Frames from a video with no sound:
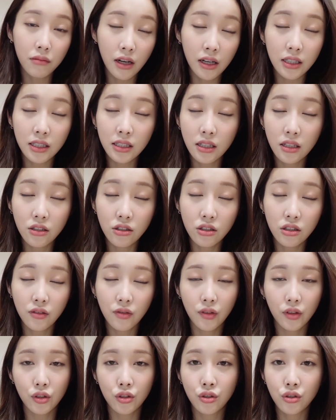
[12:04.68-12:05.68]
My skin just
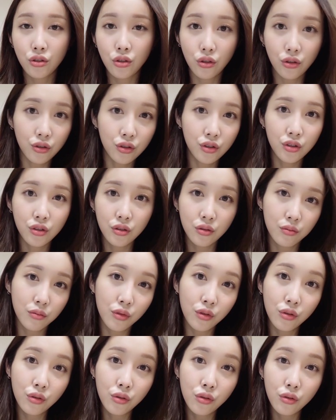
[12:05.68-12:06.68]
feels so
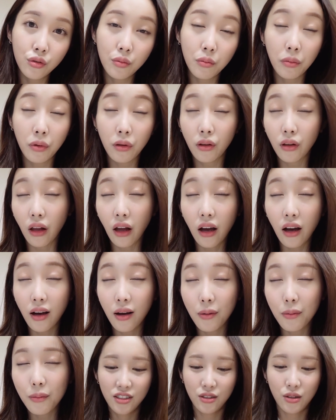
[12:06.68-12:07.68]
smooth,
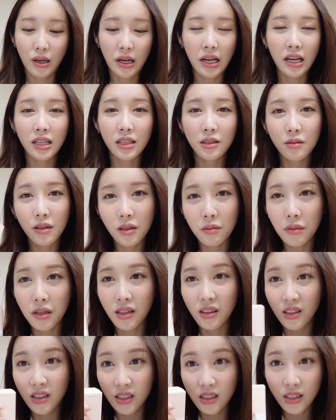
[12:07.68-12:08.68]
plump. So I highly
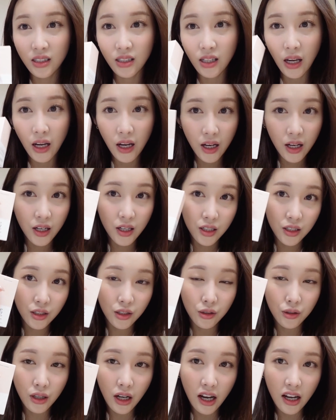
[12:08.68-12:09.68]
recommend this to
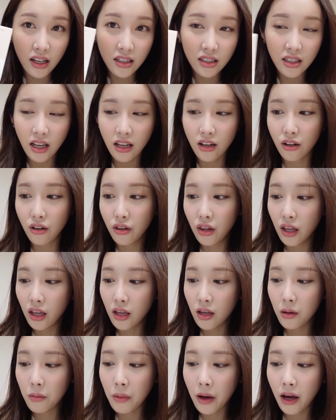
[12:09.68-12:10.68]
you guys that are
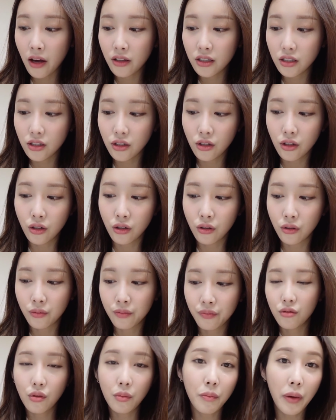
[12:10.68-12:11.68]
thinking about, you know,
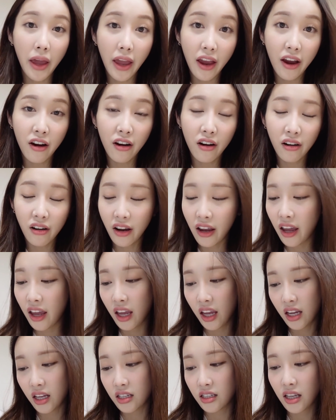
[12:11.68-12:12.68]
repair
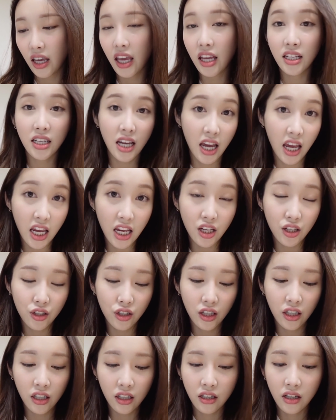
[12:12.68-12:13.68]
and
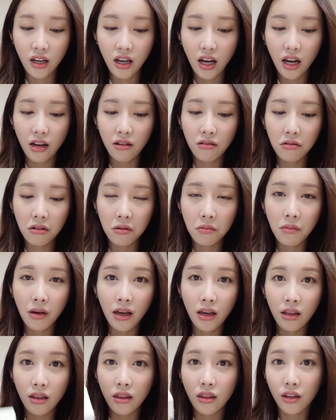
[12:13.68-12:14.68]
anti-aging. I
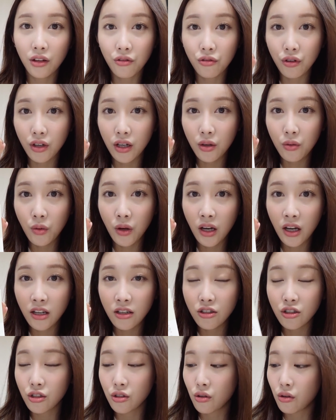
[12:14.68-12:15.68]
recommend the green
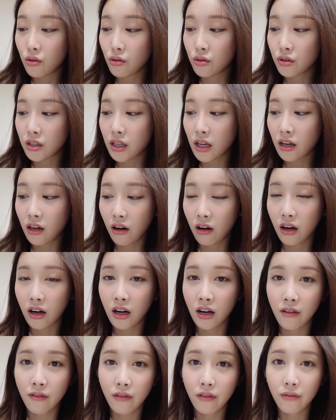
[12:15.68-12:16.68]
one to those that
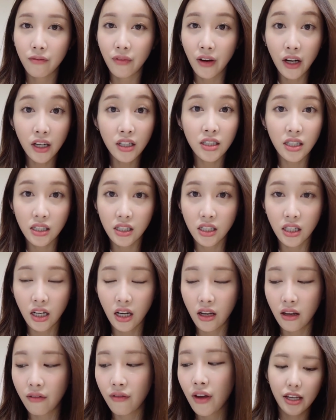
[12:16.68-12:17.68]
are very sensitive.